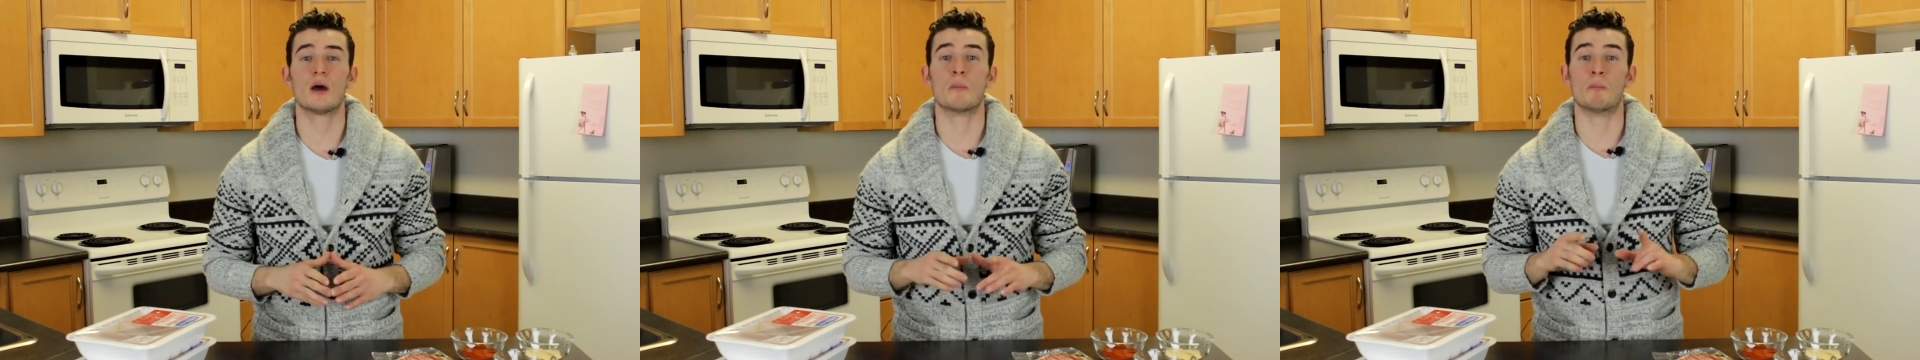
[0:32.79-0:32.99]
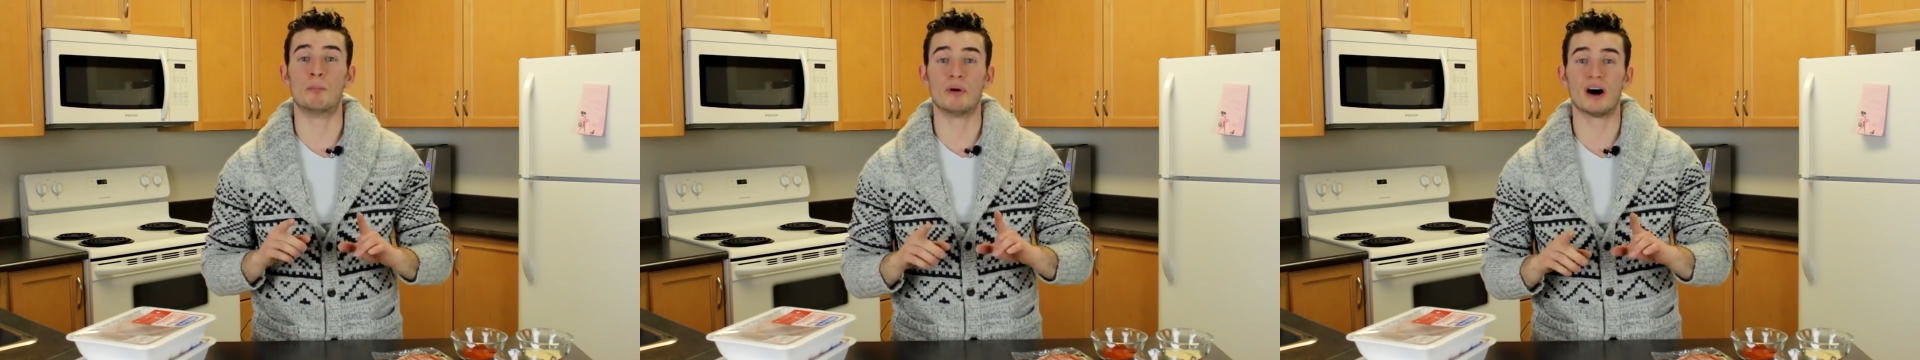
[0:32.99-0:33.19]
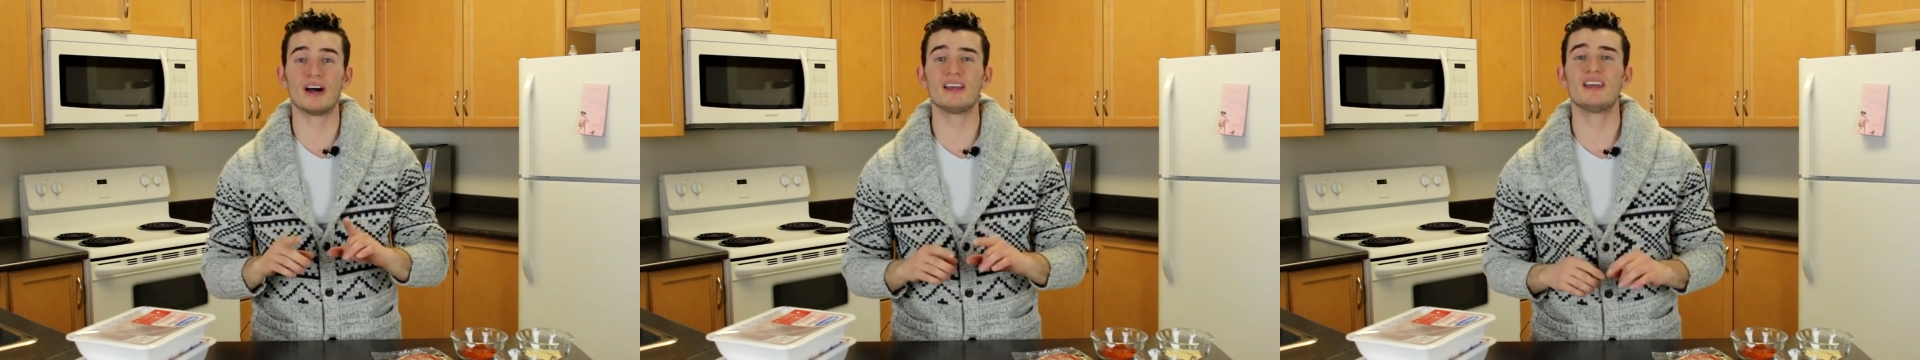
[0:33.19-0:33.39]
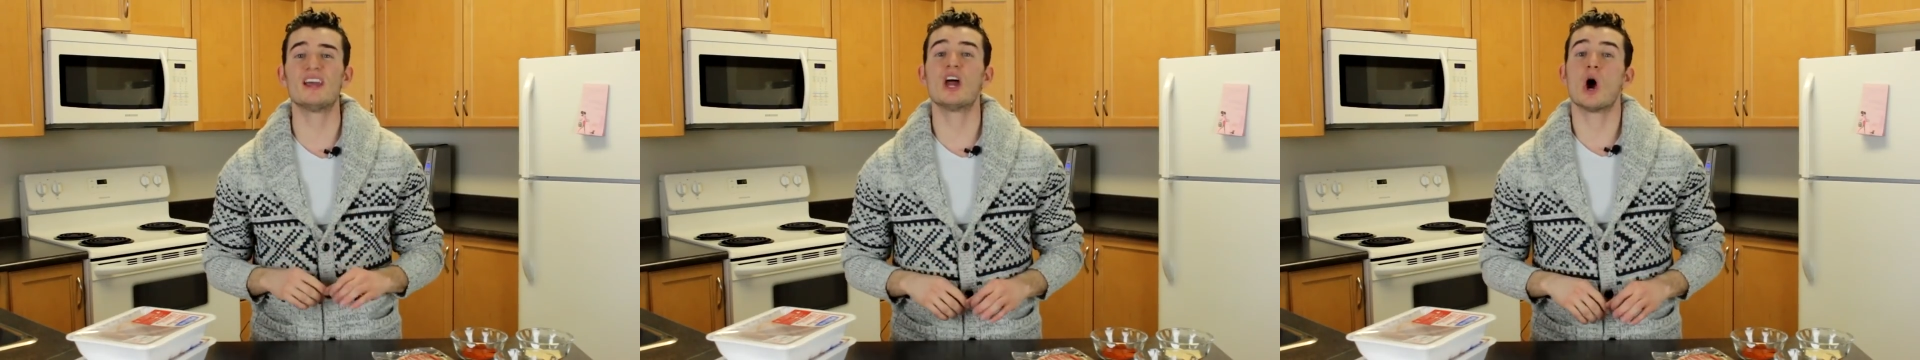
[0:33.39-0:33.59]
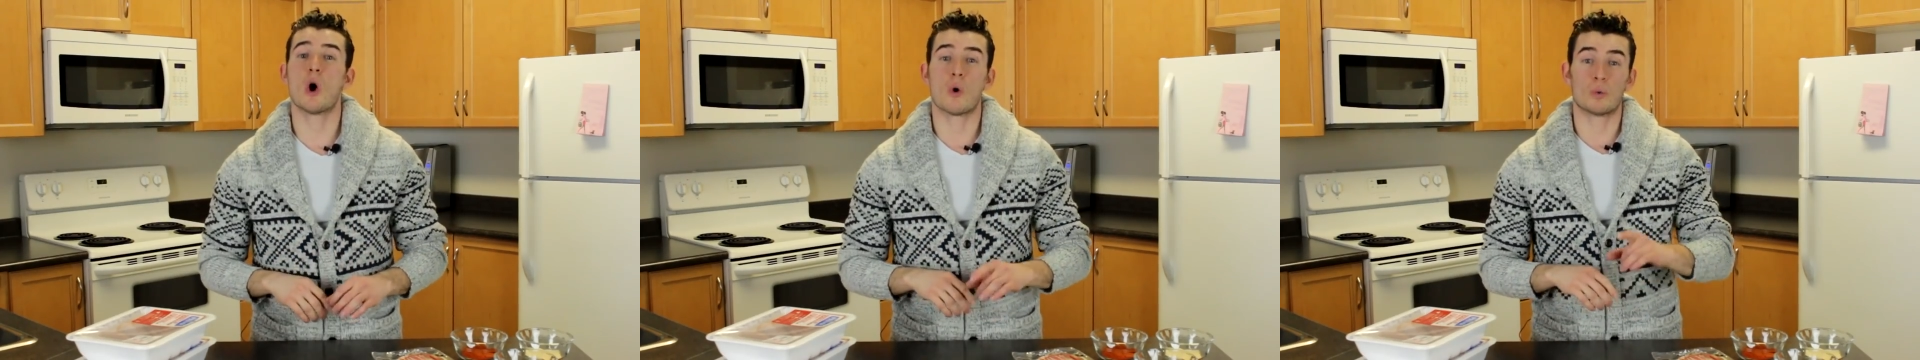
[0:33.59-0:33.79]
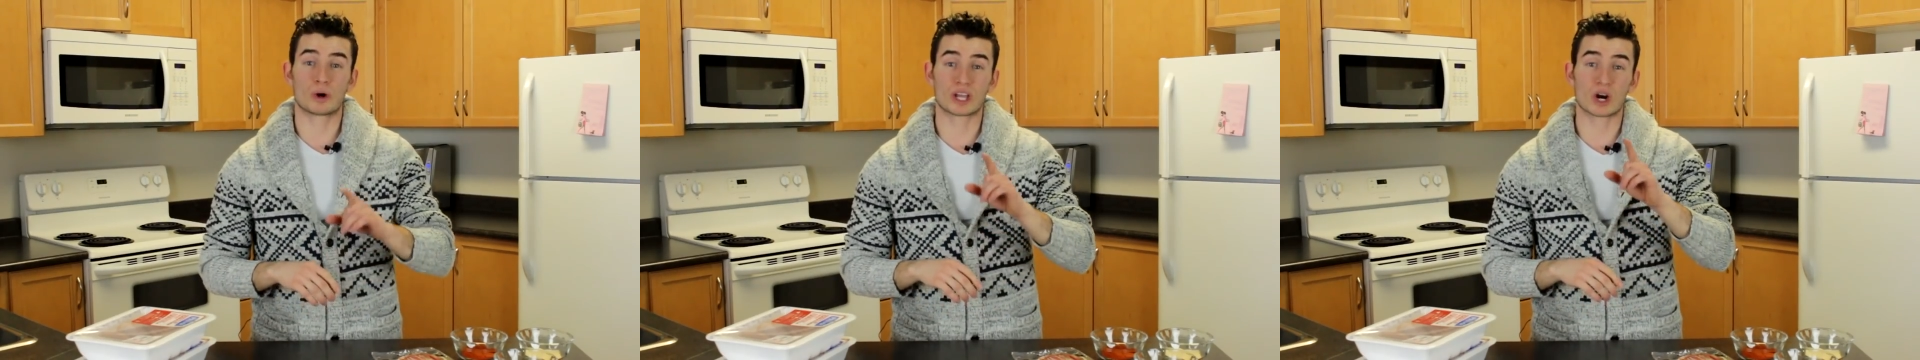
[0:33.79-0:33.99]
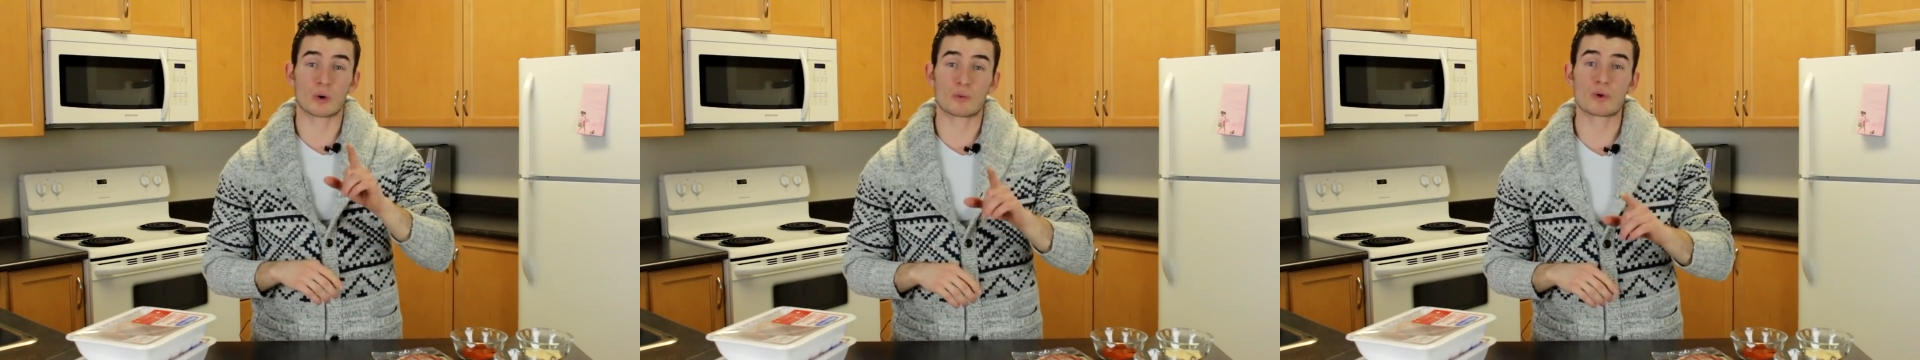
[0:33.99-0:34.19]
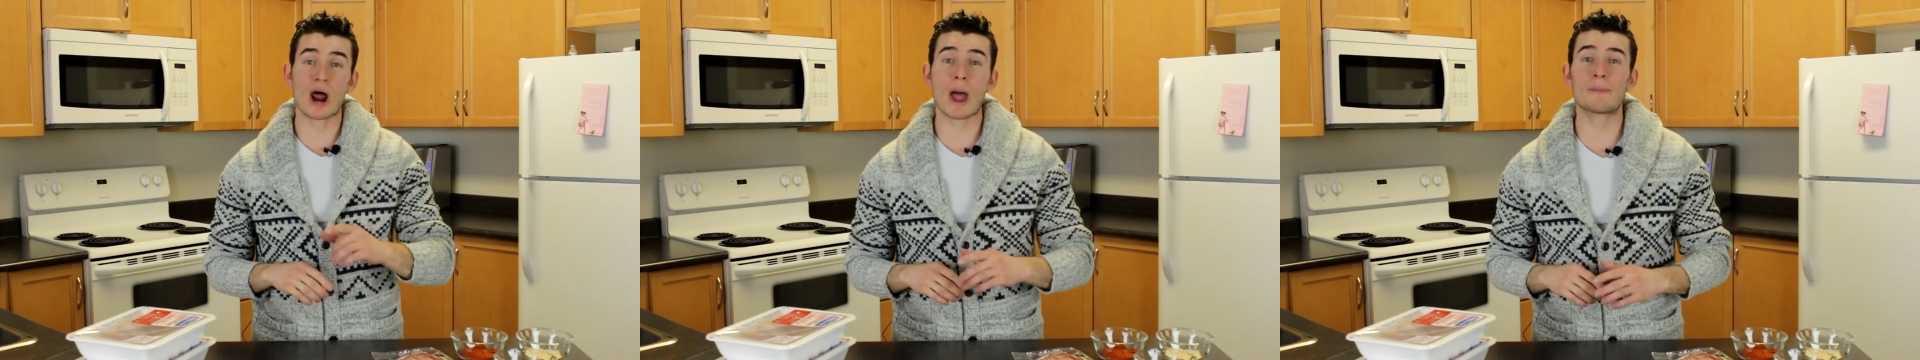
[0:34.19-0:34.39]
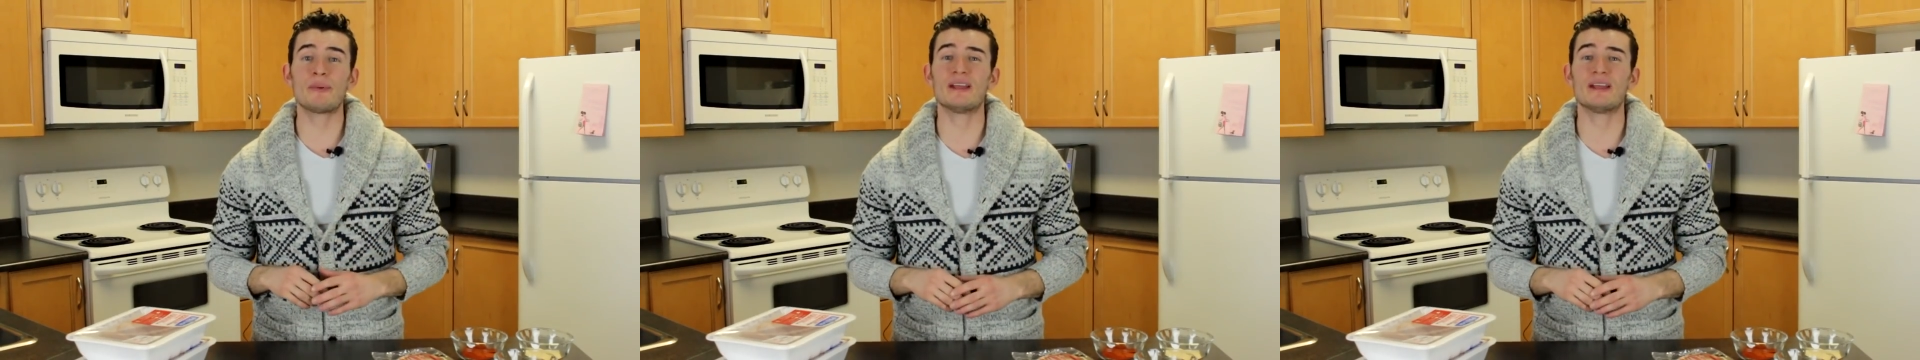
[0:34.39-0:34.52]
but we're gonna wrap